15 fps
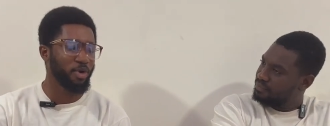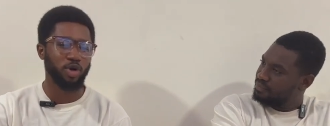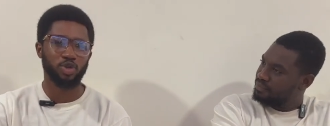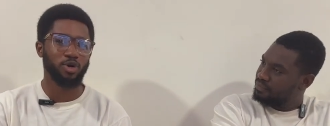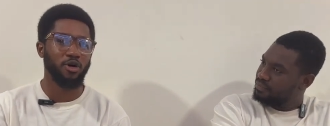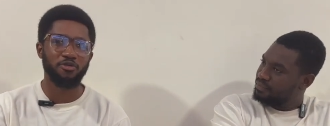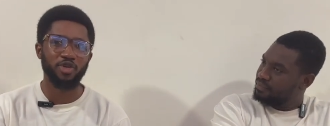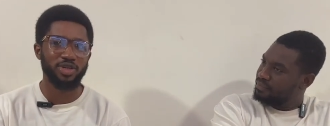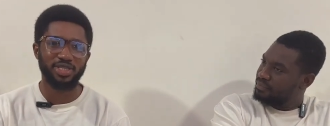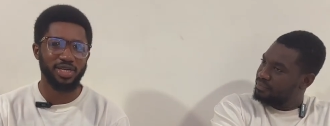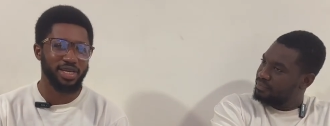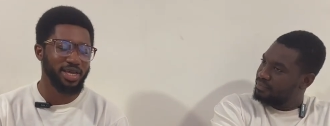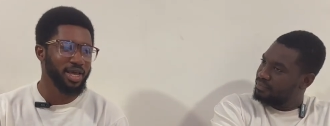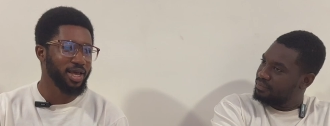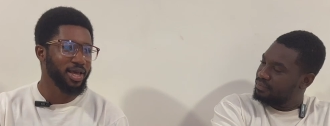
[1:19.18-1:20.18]
Speaker 1: Because
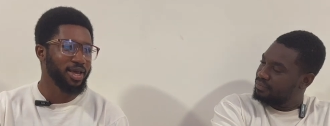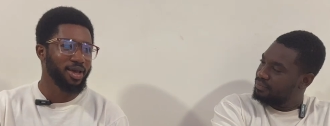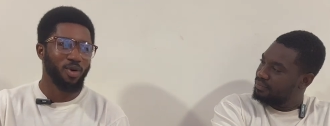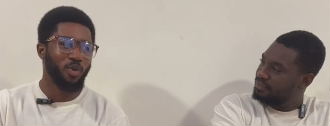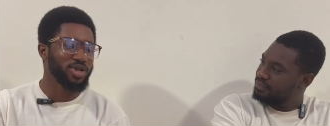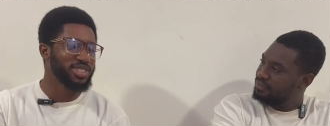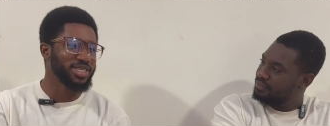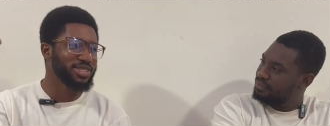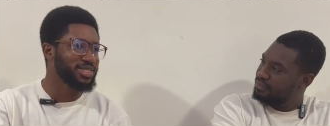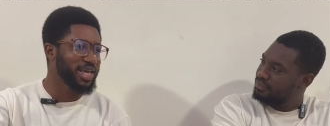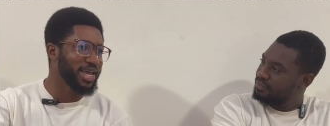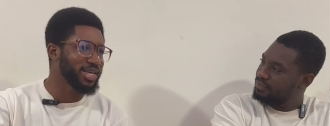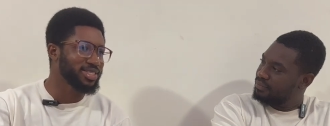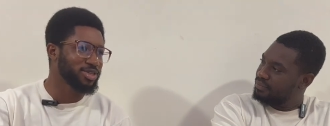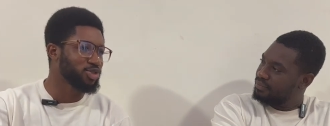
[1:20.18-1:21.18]
obviously, what he
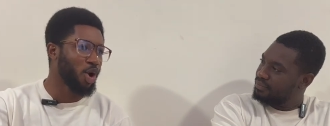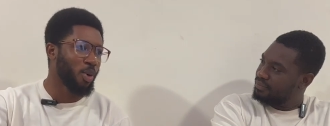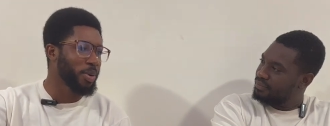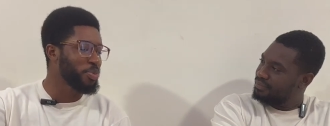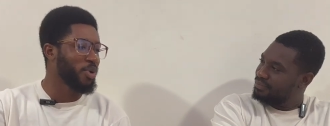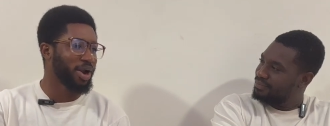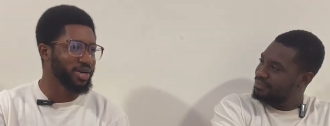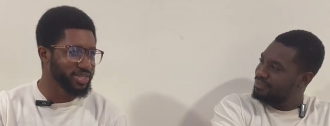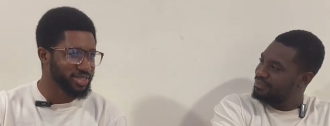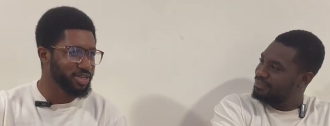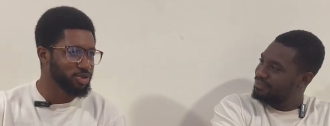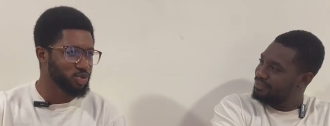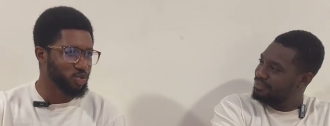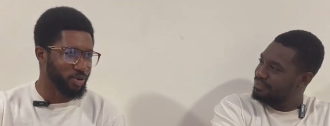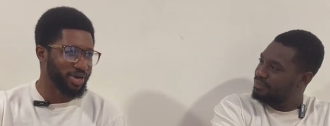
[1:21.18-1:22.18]
says is not what people are
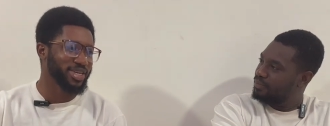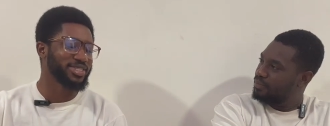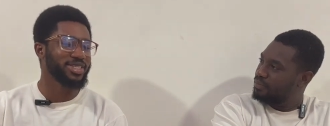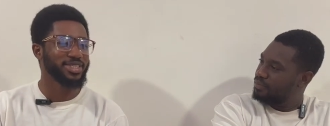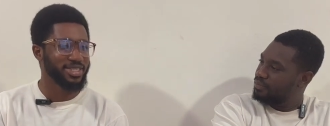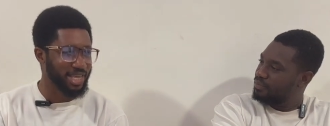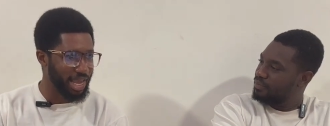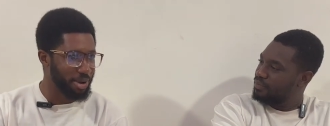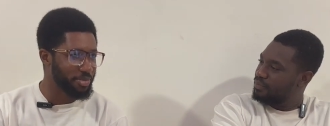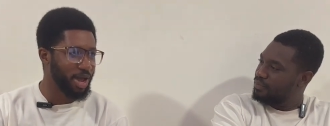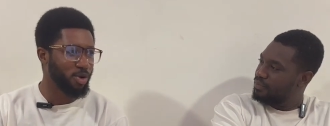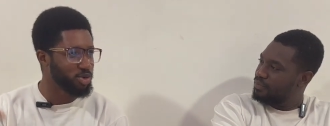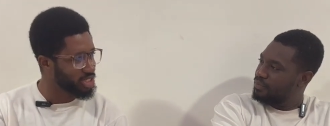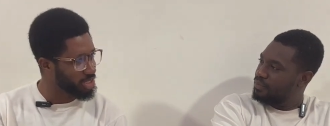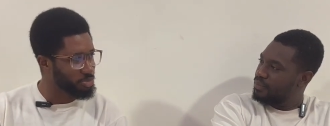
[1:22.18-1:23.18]
listening to. It is his game
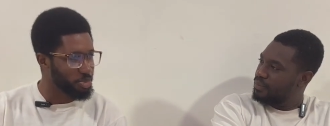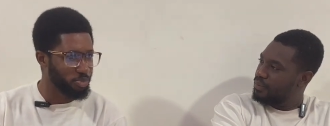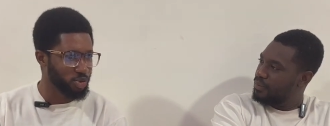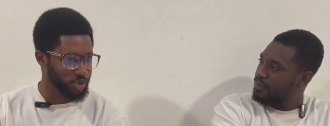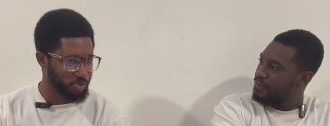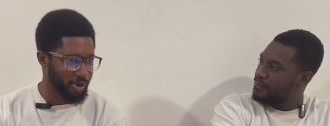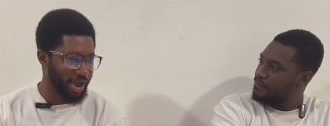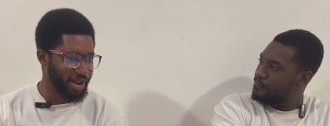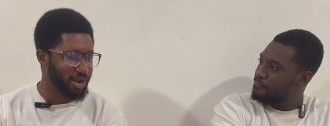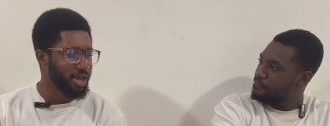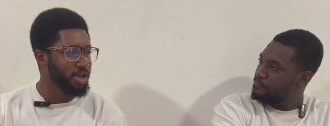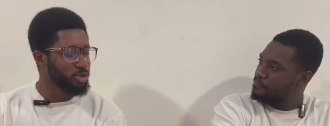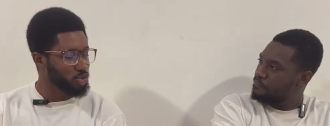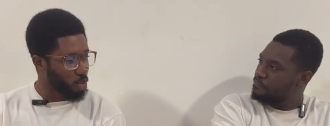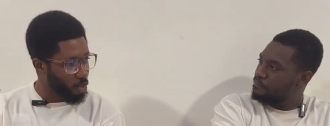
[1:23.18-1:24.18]
that will change people's mind.
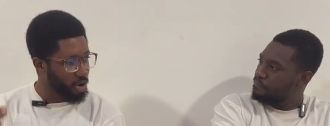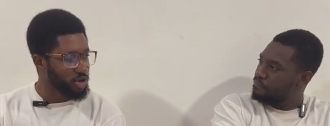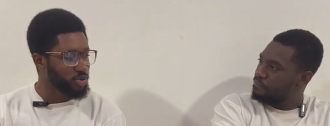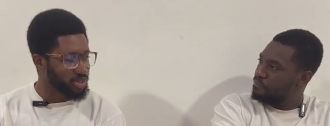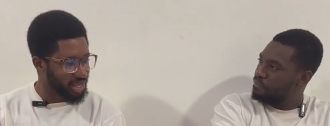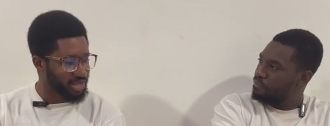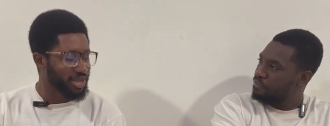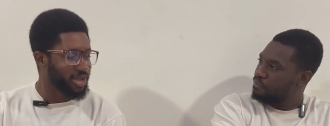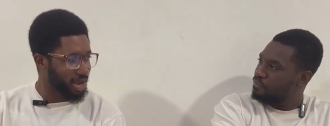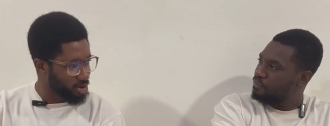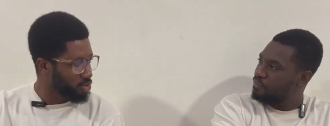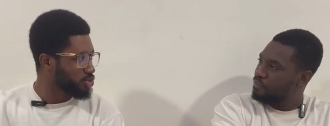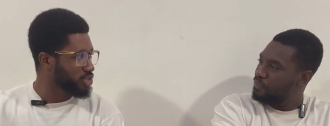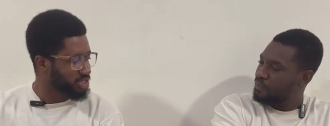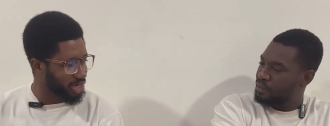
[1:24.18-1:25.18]
So what do you think he can
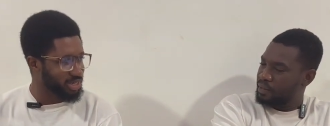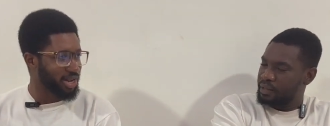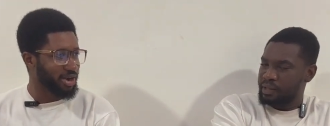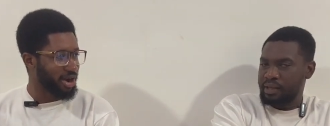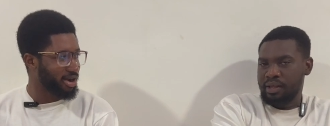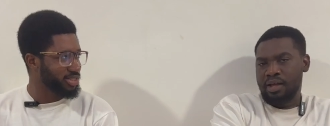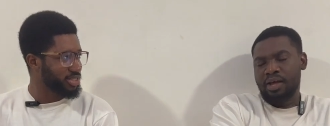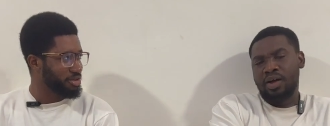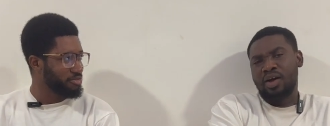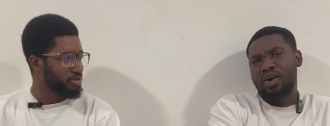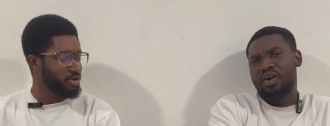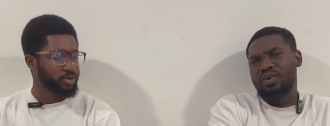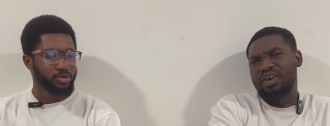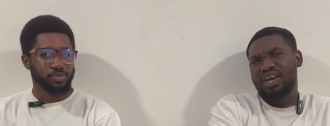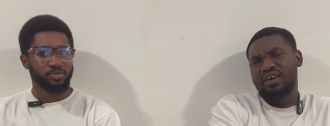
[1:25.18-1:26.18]
do to
Speaker 2: change the narrative?
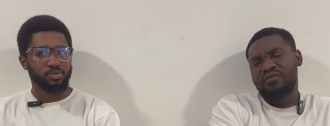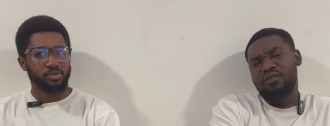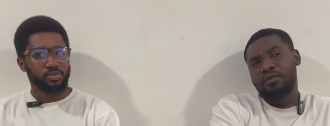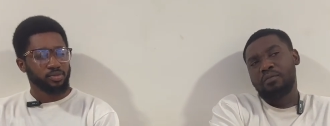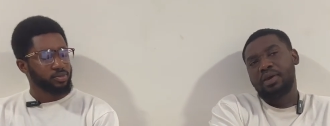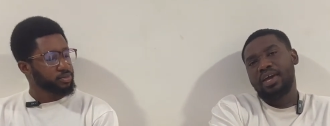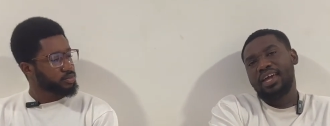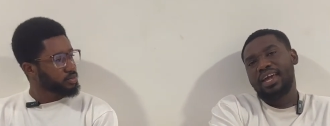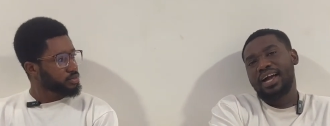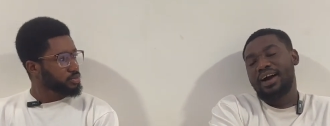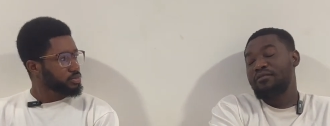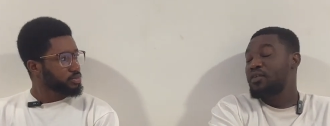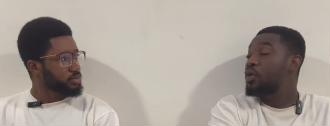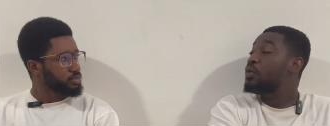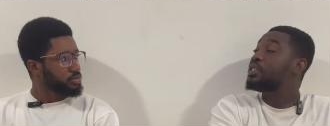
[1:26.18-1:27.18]
Okay, for me,
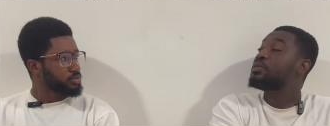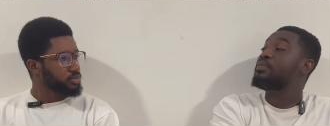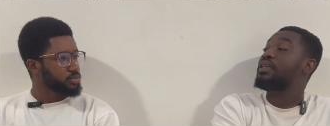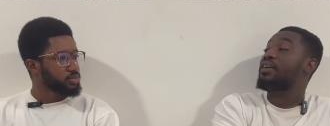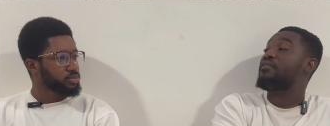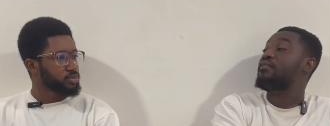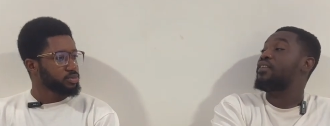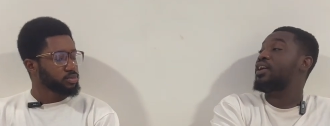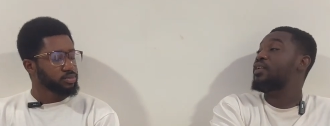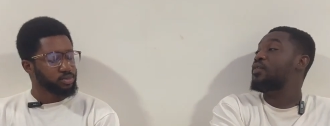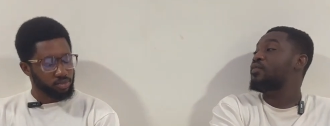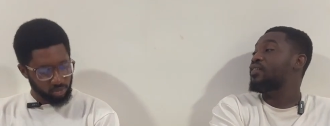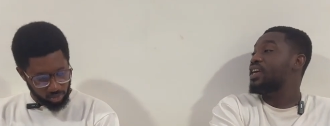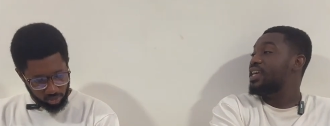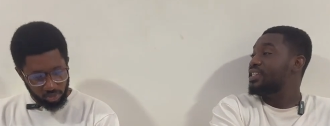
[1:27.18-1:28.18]
I've always been a fan
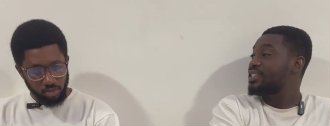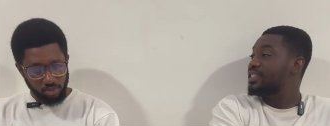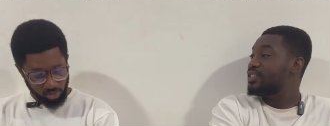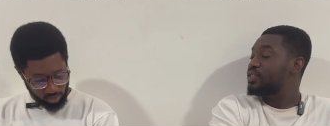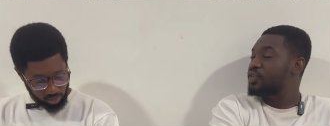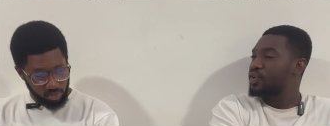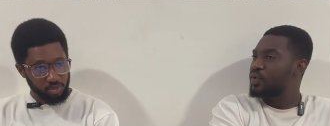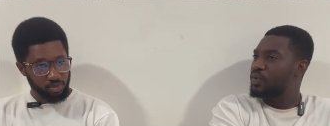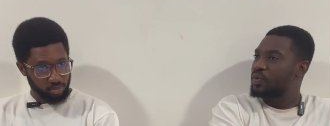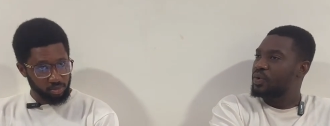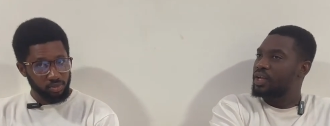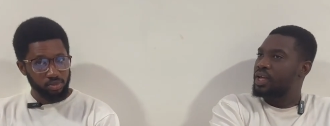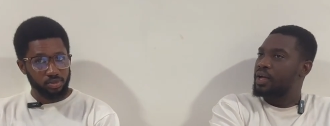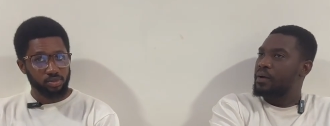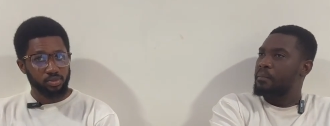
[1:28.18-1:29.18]
of eight, you know.
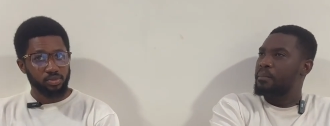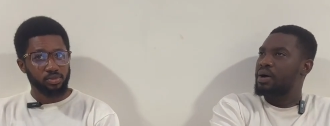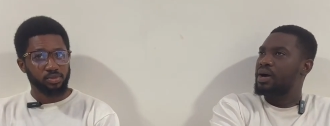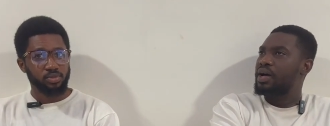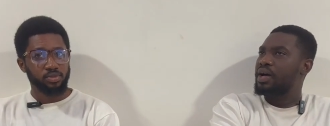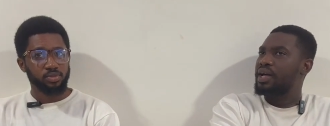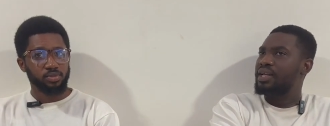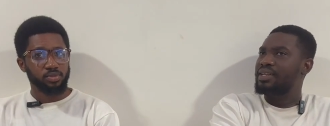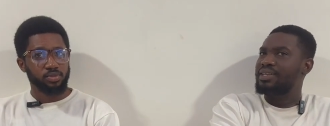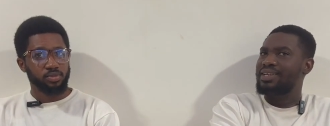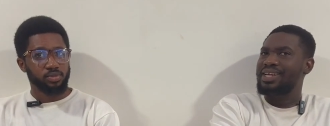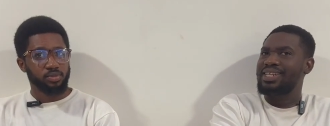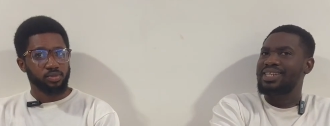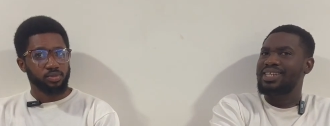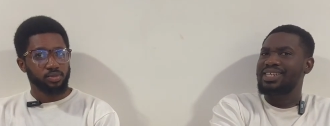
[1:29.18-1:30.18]
But
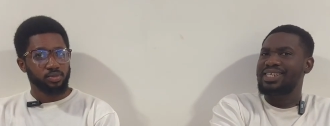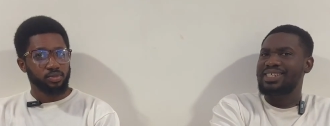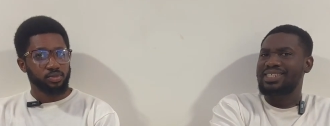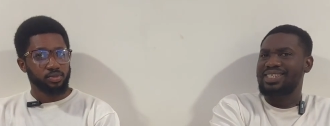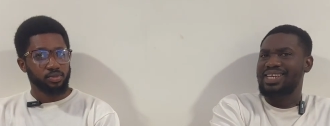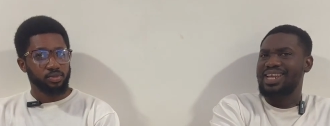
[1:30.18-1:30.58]
lately, this